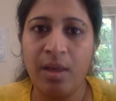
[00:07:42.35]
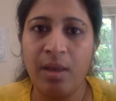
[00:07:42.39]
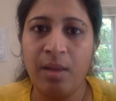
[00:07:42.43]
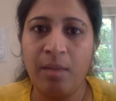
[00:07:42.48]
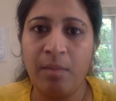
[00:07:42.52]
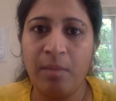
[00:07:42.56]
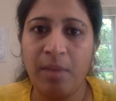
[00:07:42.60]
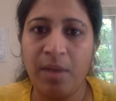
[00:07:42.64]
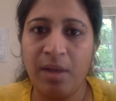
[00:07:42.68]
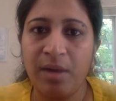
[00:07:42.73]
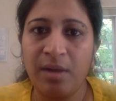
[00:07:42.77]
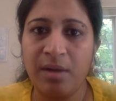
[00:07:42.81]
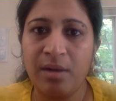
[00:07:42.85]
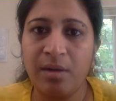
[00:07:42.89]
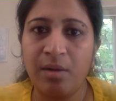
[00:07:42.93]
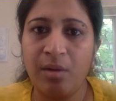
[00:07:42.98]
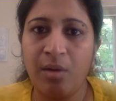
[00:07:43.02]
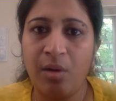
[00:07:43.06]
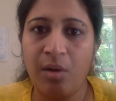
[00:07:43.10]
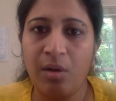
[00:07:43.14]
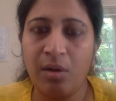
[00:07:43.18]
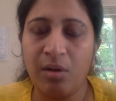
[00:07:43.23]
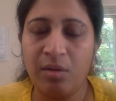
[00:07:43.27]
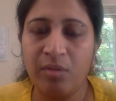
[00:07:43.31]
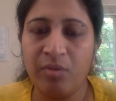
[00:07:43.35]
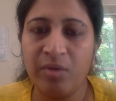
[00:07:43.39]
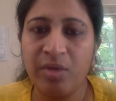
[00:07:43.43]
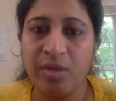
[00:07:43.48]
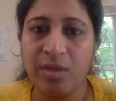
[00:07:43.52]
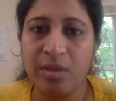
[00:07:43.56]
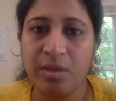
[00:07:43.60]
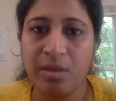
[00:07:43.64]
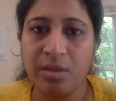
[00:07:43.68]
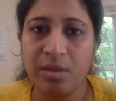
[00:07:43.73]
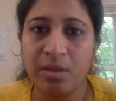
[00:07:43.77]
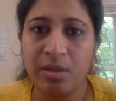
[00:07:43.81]
but
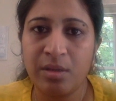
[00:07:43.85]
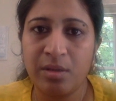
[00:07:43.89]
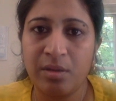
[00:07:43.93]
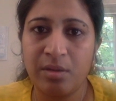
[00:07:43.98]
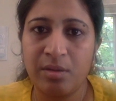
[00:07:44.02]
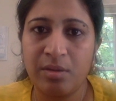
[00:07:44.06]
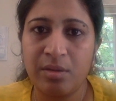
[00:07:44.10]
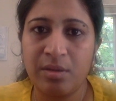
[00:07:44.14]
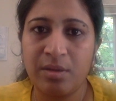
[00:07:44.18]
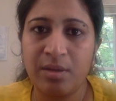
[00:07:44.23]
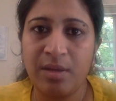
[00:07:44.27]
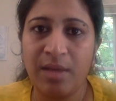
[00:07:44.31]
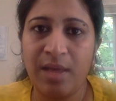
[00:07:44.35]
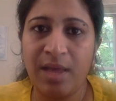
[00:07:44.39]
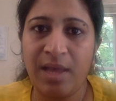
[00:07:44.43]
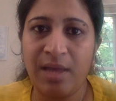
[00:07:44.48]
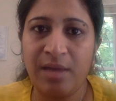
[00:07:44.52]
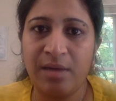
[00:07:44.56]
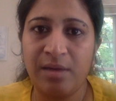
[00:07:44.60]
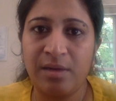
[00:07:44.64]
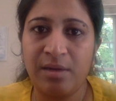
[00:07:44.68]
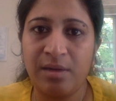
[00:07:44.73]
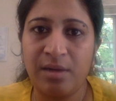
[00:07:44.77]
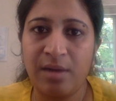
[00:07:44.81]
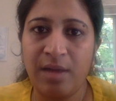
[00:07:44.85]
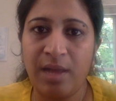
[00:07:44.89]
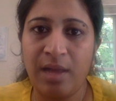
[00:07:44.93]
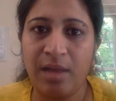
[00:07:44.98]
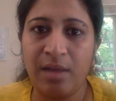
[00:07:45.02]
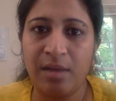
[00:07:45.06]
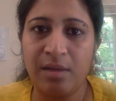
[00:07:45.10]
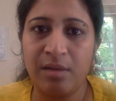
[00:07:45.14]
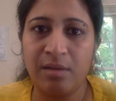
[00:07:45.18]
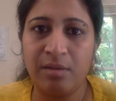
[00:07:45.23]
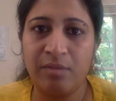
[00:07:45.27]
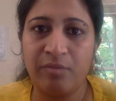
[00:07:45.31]
always stand at an
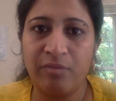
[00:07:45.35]
angle